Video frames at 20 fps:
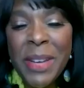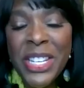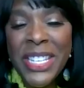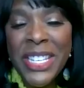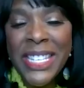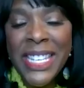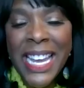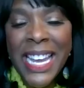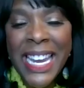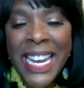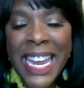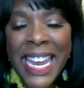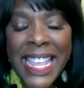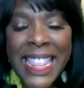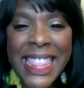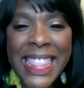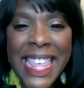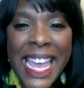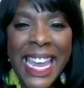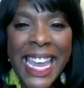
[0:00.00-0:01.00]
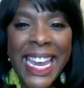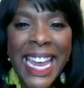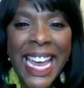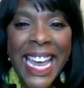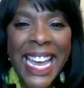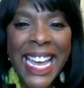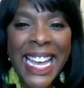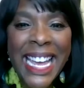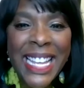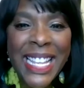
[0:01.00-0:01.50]
me just again thank
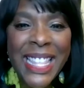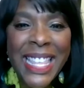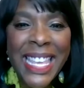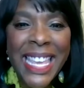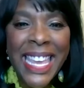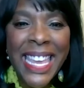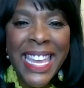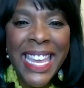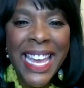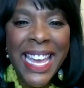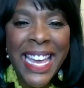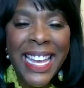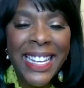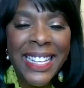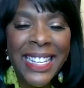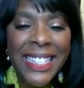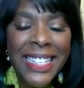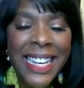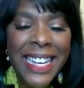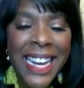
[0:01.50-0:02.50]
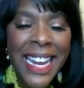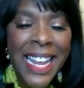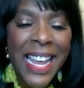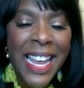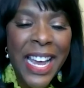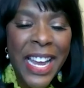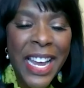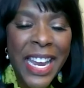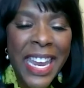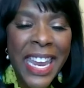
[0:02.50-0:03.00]
EIG
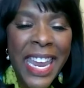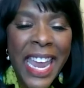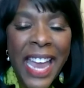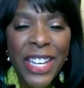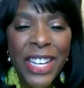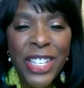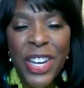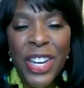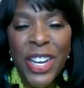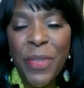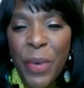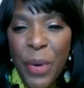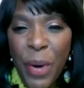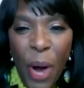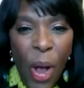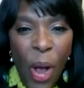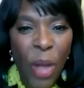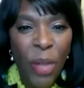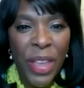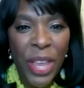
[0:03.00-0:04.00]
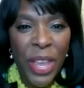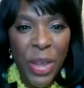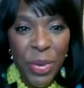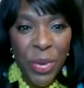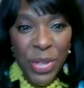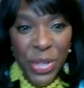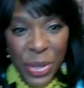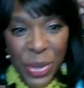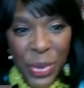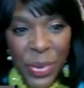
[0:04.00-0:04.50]
for all that
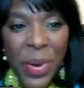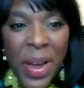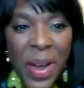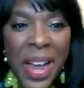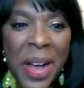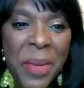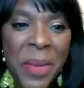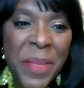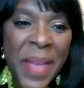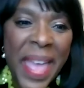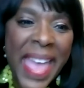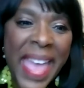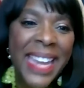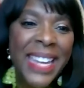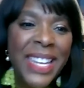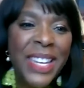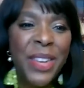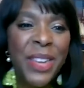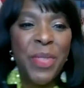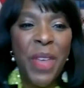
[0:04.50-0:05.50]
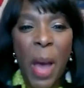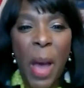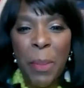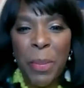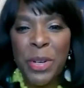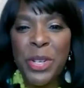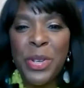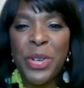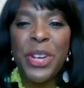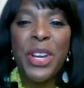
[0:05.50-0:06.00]
you do and the
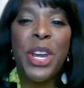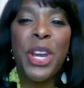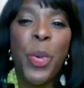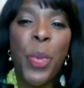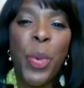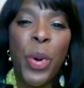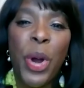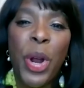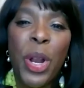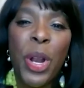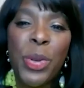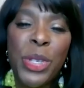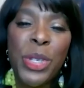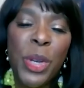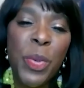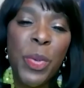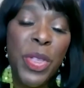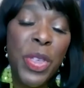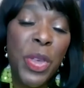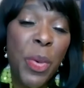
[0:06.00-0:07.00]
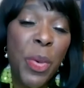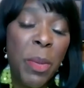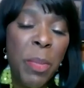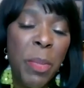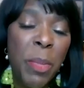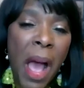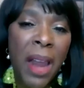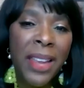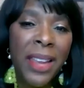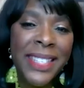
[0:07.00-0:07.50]
opportunity to work closely with you on
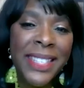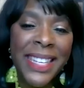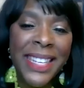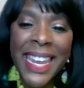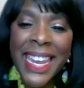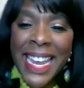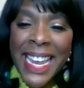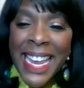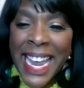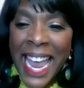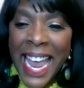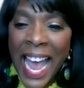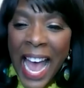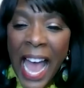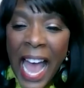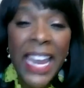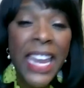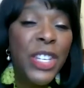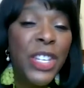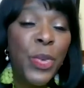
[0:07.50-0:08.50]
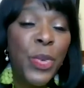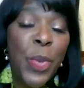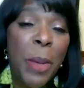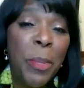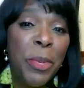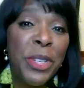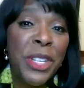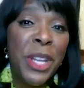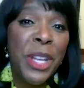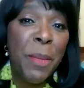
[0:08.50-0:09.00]
policy. I get to
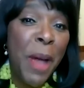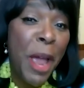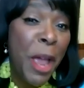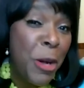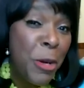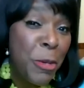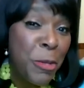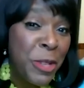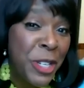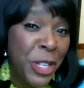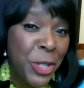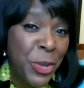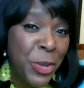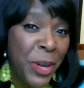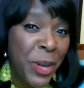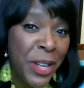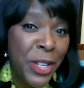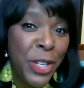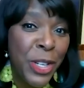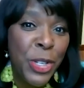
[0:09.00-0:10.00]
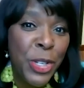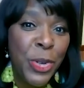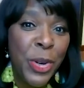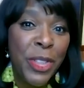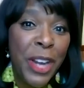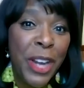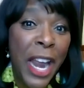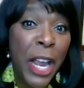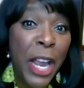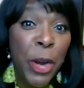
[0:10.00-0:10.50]
represent my home district, a
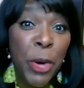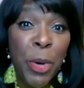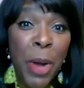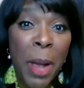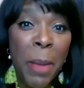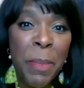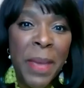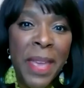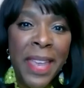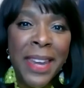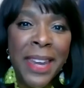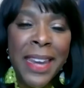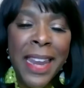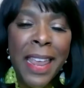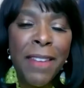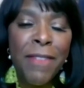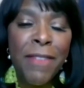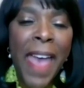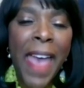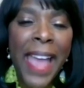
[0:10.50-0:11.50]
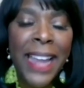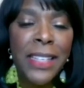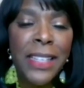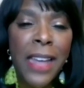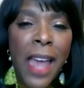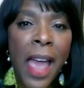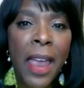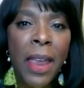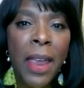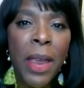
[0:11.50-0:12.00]
district that I grew up in. In
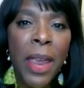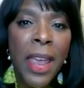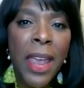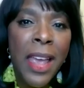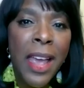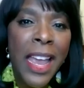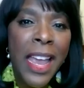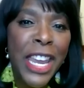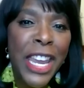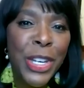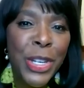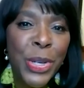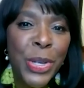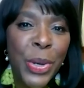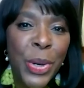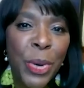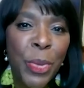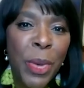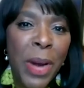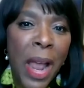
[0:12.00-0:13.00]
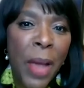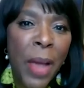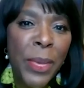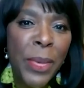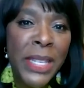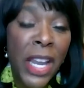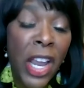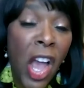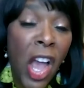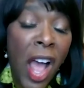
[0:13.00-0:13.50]
fact, I interned when I
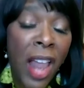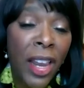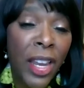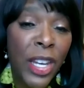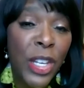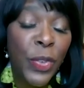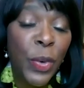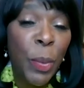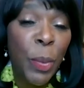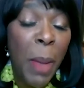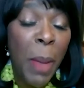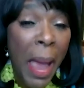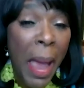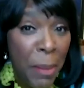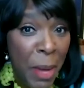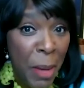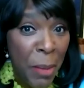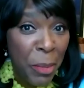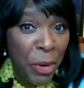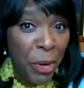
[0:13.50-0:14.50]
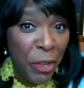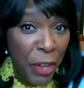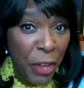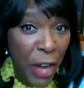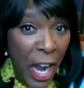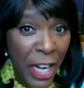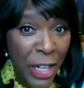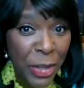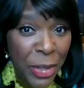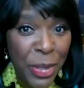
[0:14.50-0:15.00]
was in college for my member of
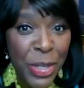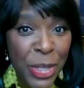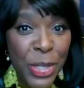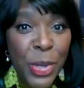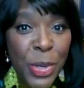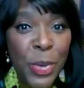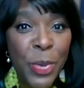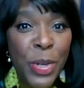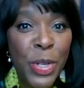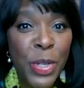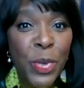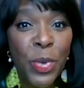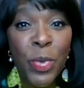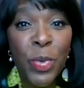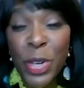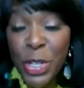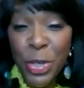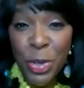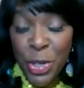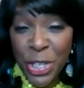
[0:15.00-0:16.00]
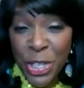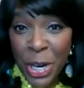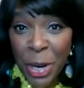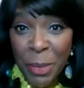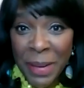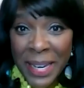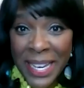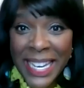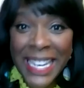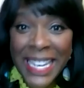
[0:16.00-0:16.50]
Congress, who was Richard
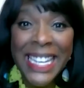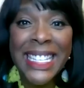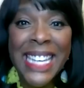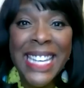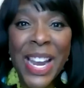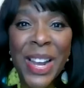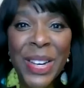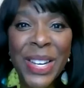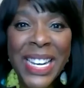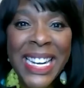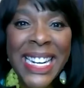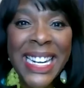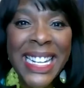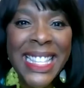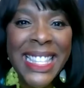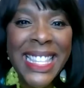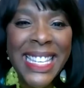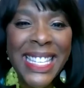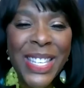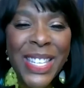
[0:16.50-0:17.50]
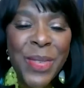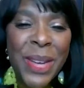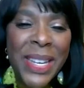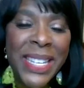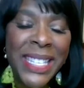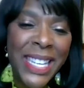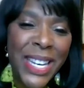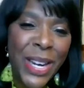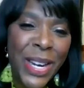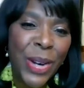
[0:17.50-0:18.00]
Shelby. He's now this
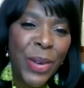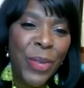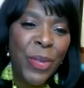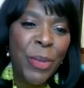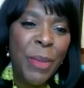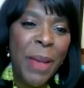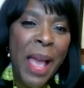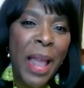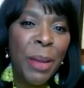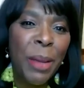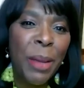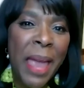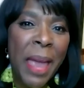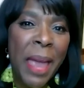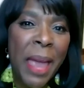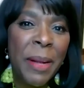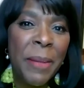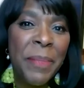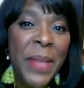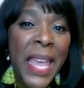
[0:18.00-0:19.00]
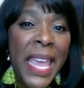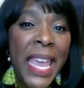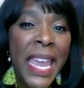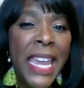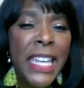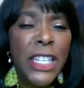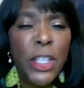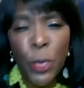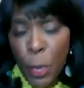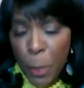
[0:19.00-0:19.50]
U.S. Senator from Alabama.
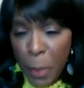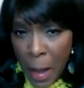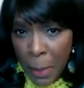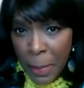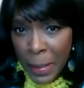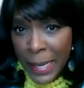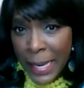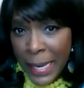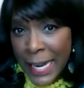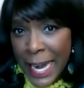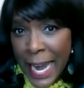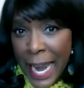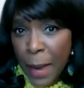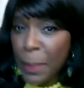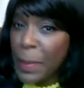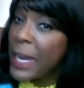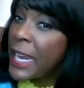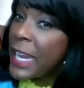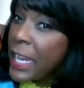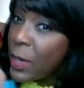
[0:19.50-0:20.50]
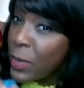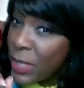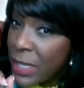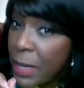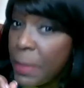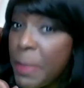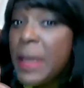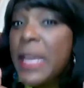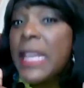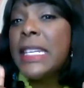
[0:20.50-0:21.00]
He's a Republican now, but he
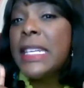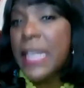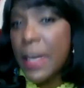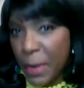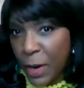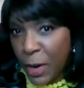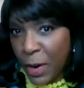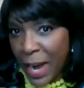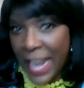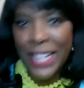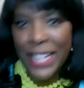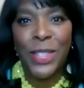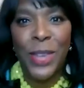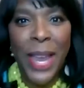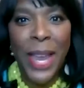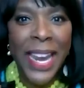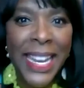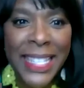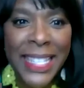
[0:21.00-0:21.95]
used to be a Democrat, so I